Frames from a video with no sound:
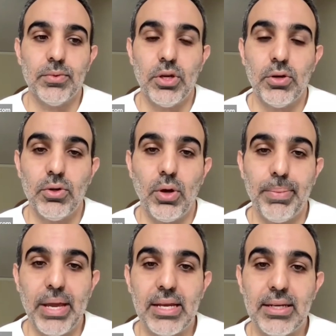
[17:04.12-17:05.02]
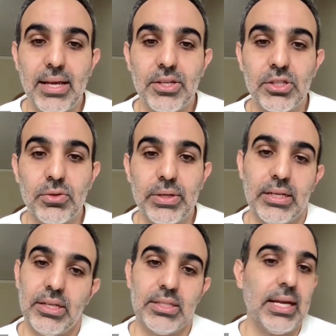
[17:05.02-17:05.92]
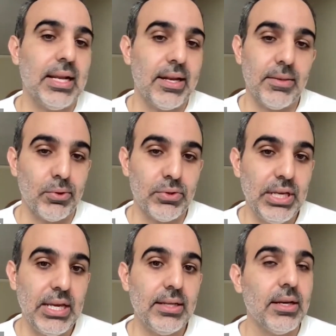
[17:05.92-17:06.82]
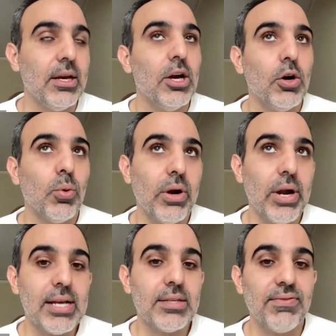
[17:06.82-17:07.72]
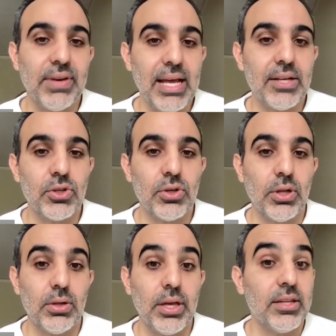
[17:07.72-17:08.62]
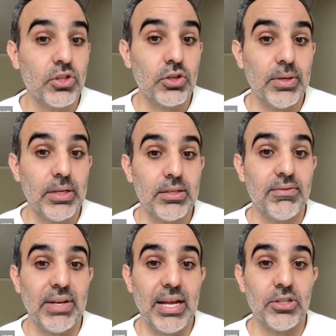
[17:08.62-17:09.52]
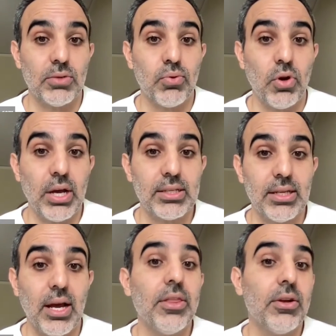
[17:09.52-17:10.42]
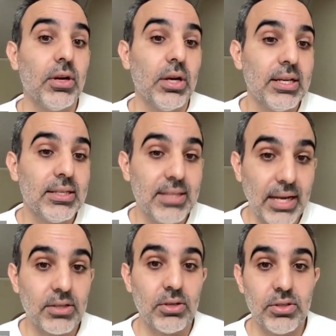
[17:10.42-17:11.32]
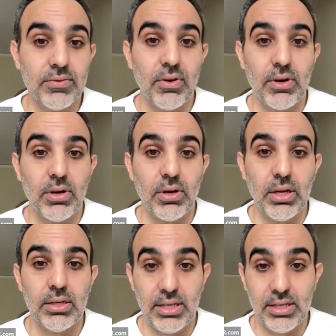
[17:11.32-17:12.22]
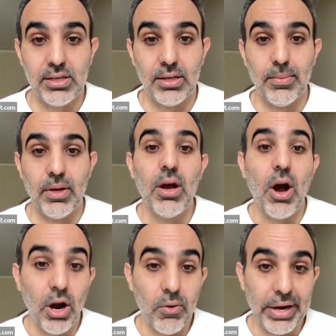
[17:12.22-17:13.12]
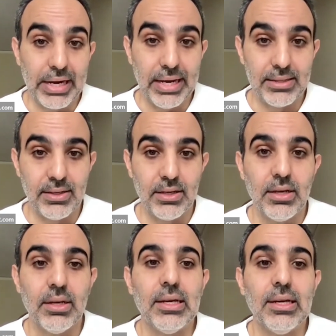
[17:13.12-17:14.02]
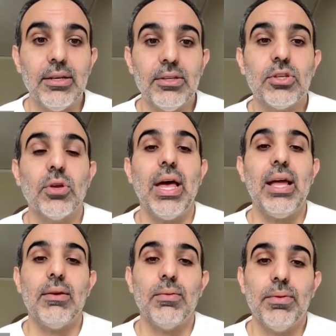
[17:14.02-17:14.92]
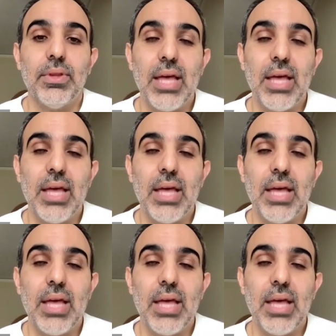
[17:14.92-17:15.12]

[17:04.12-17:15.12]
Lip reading: not pay any attention to it and just say let it proceed, whereas financial instruments and financial products and other sectors of our system are regulated. So that